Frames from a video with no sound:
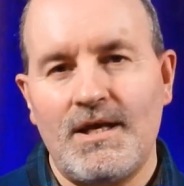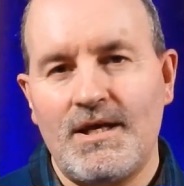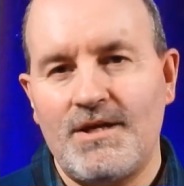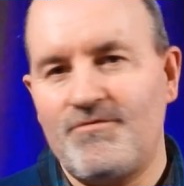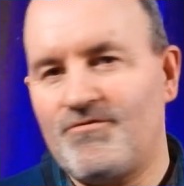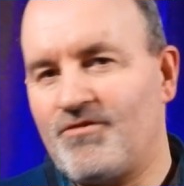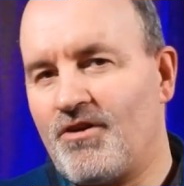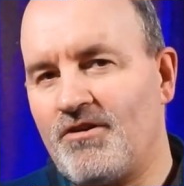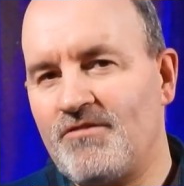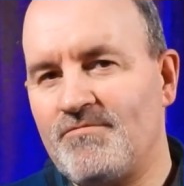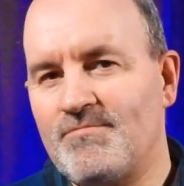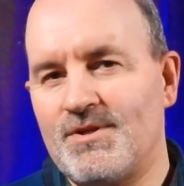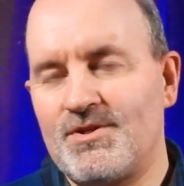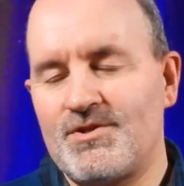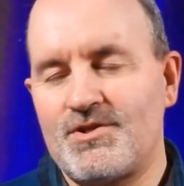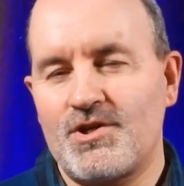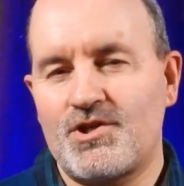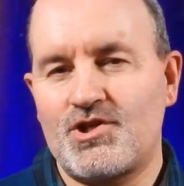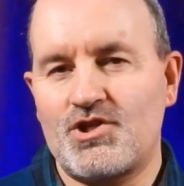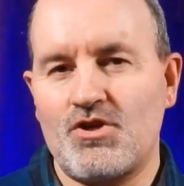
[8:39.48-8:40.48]

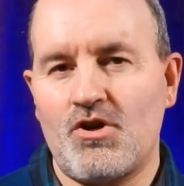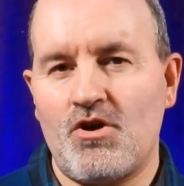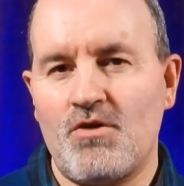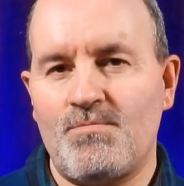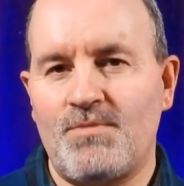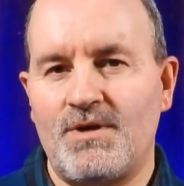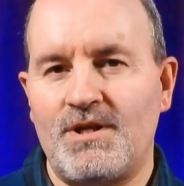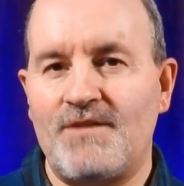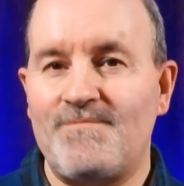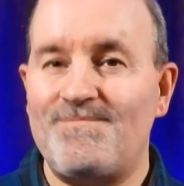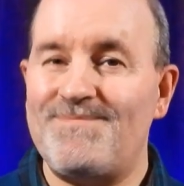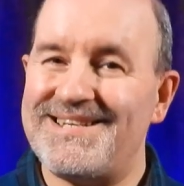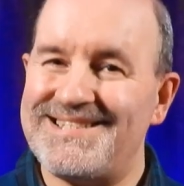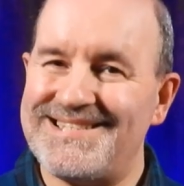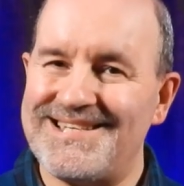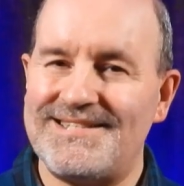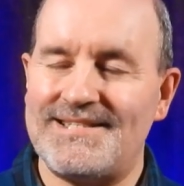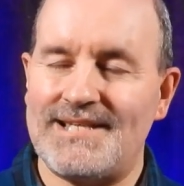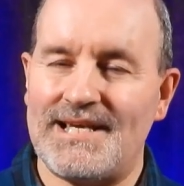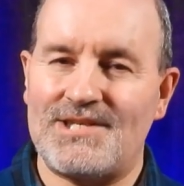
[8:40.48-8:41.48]
Environments are sharper and with
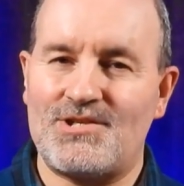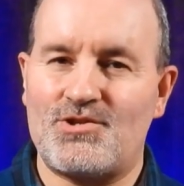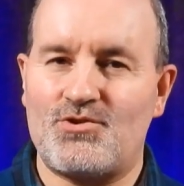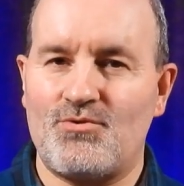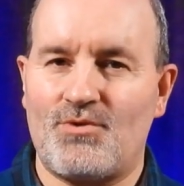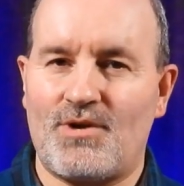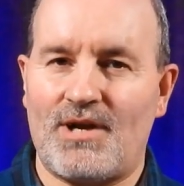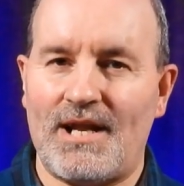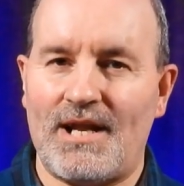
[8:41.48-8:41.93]
better textural